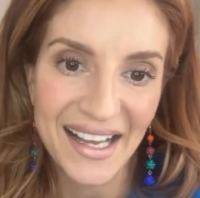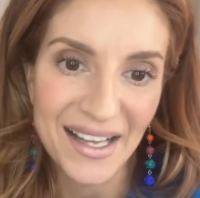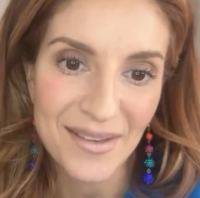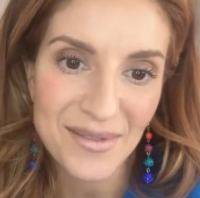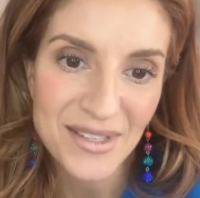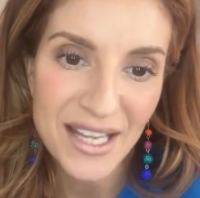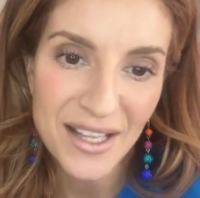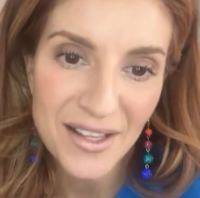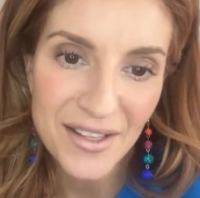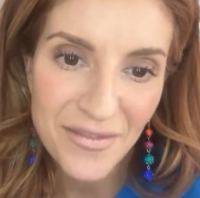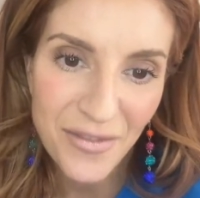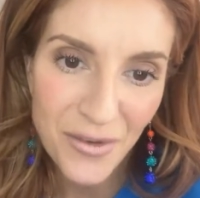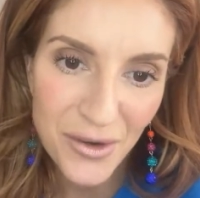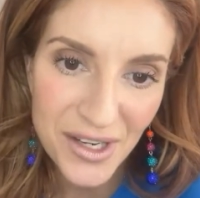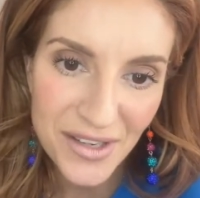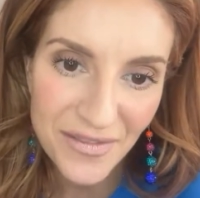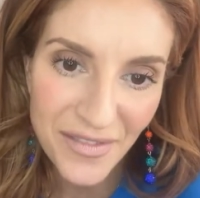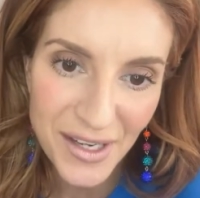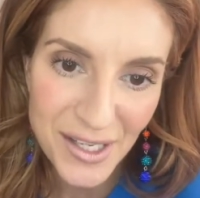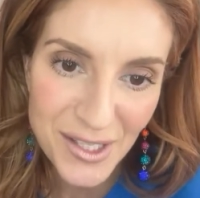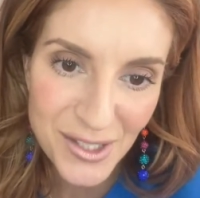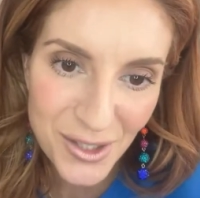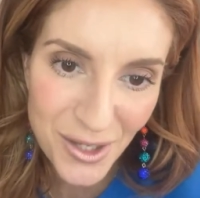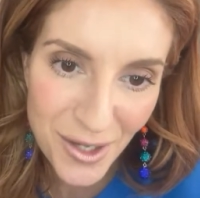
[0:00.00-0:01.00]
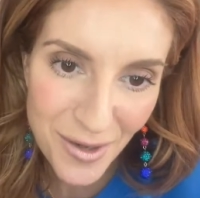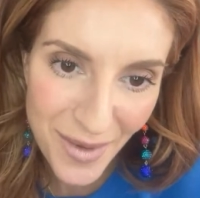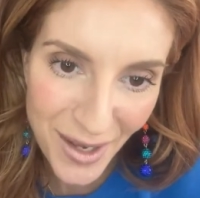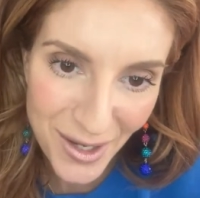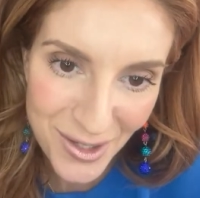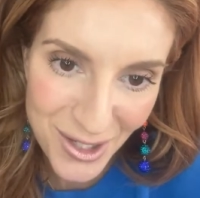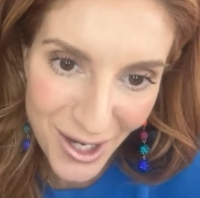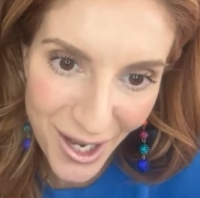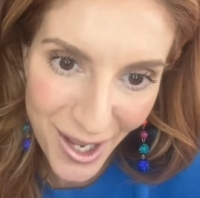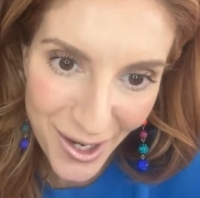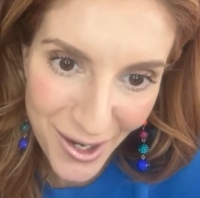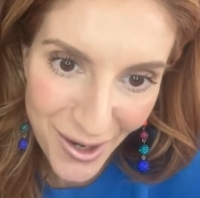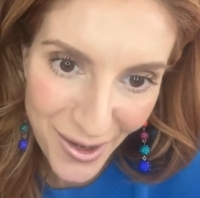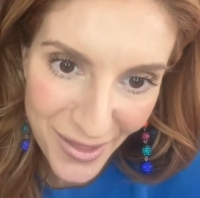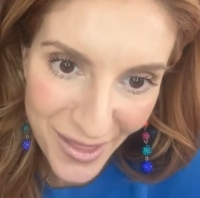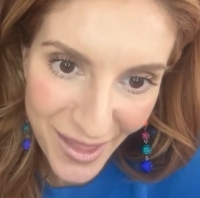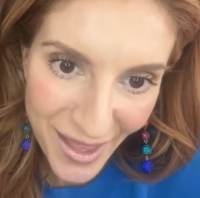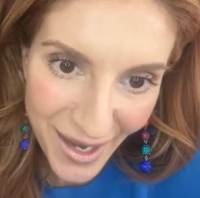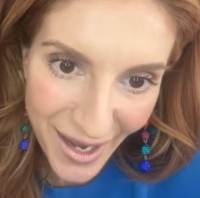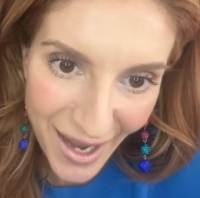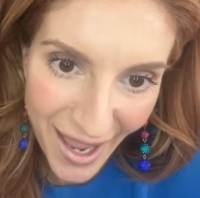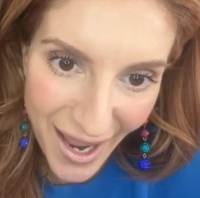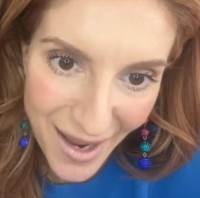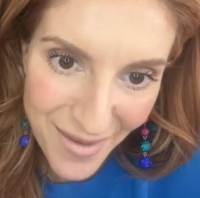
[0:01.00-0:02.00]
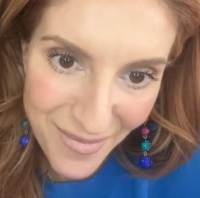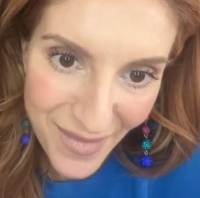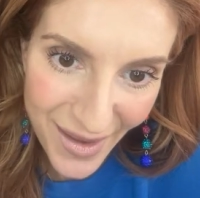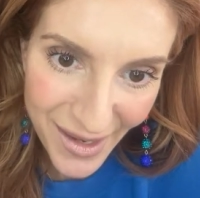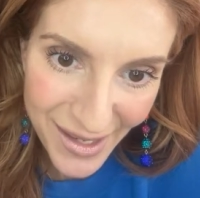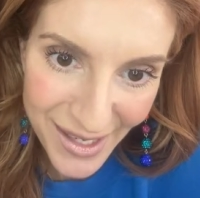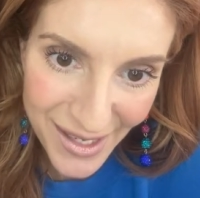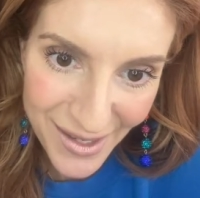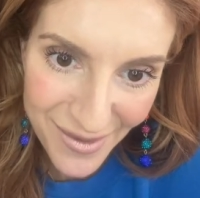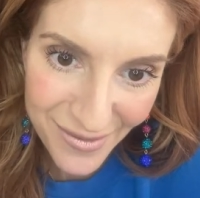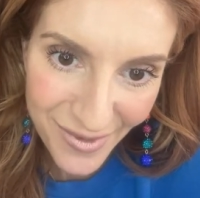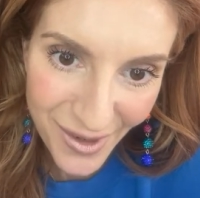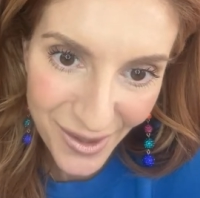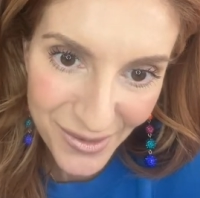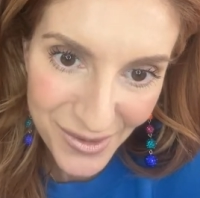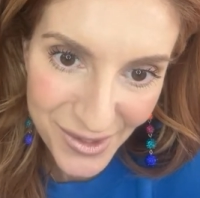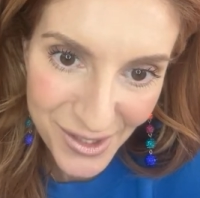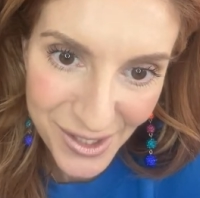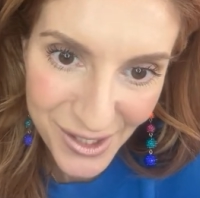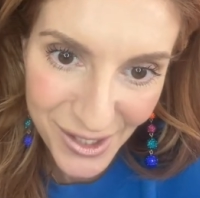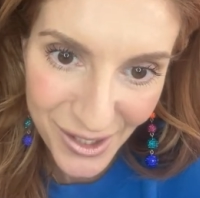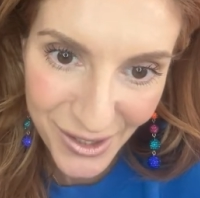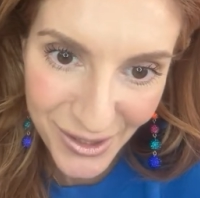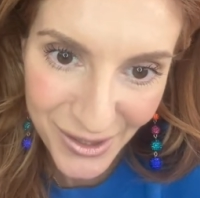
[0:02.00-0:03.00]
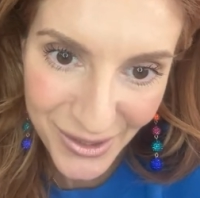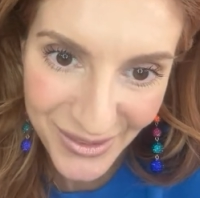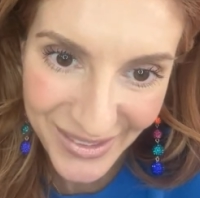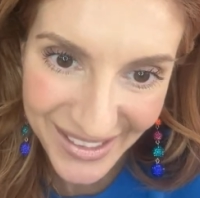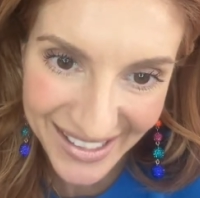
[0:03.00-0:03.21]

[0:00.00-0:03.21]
Tell a funny story about Jono, then I bet he won't sue.